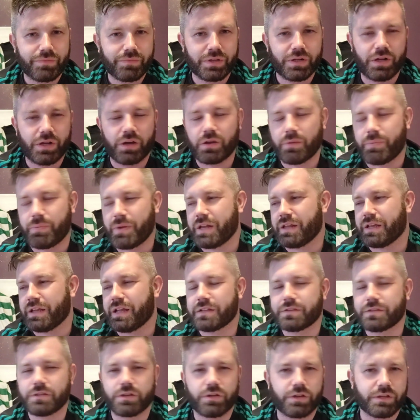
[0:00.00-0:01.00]
you know, you're playing
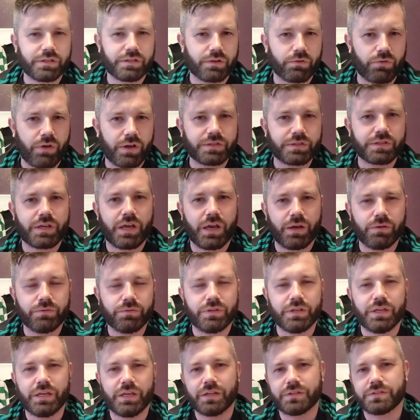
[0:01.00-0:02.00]
against the likes of Ross
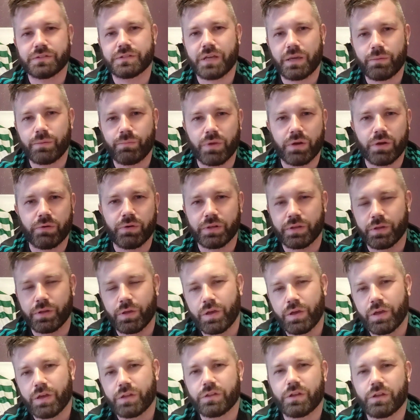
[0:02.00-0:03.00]
County and St Mirren.
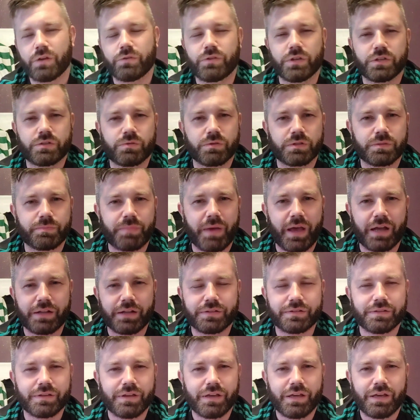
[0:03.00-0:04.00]
No
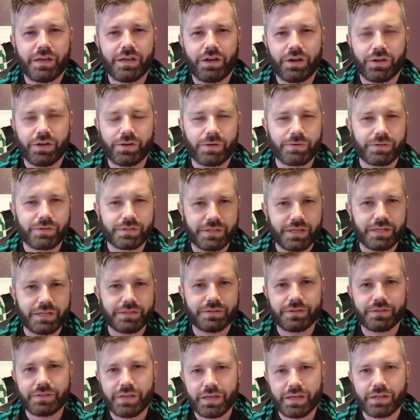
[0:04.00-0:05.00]
disrespect. I know the
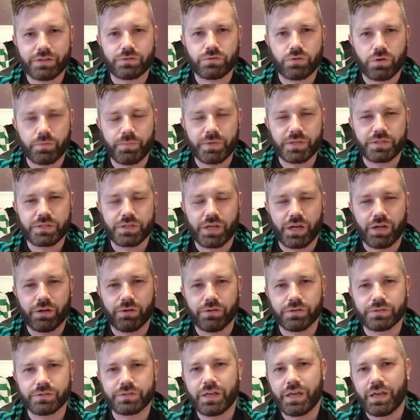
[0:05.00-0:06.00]
season tickets could be
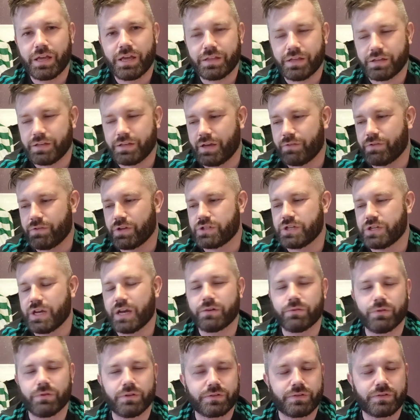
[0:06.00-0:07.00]
sold. Then you have your
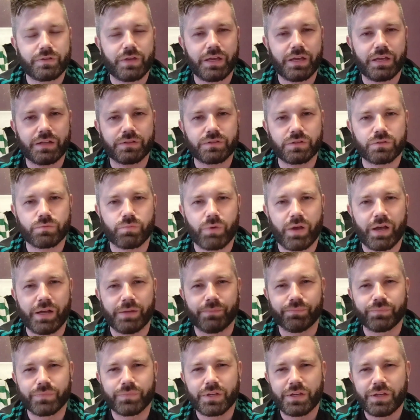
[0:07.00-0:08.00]
general tickets as
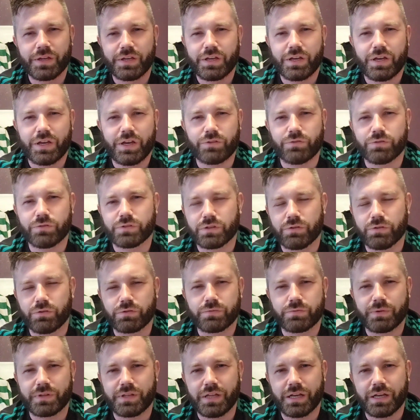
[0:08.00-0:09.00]
well. It just
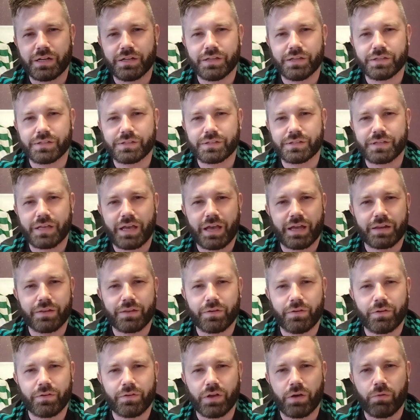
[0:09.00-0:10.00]
looks ridiculous. And
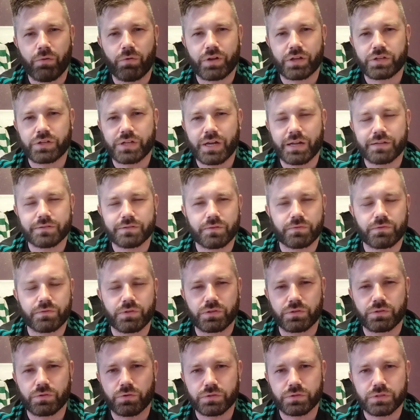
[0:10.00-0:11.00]
I know what our channels have
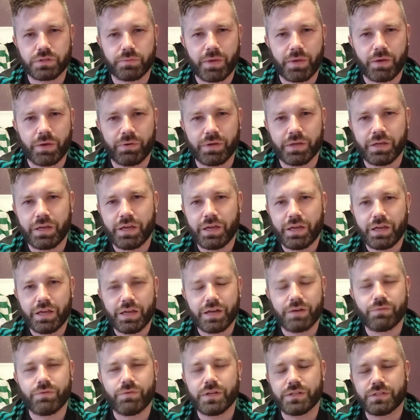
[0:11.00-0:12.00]
discussed about it
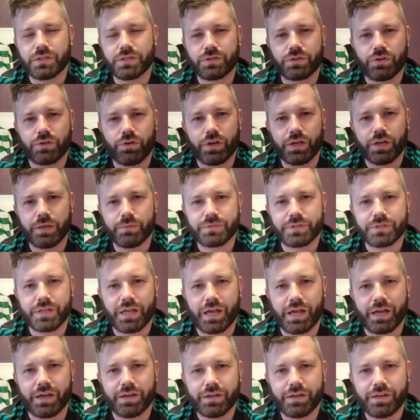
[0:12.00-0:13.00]
in recent times,
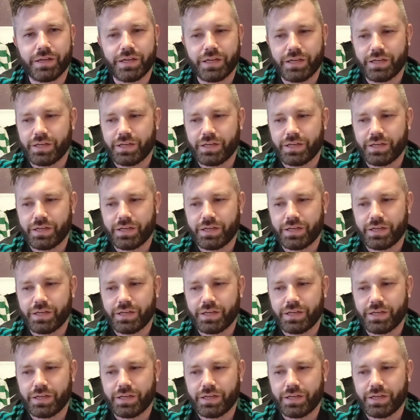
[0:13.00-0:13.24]
that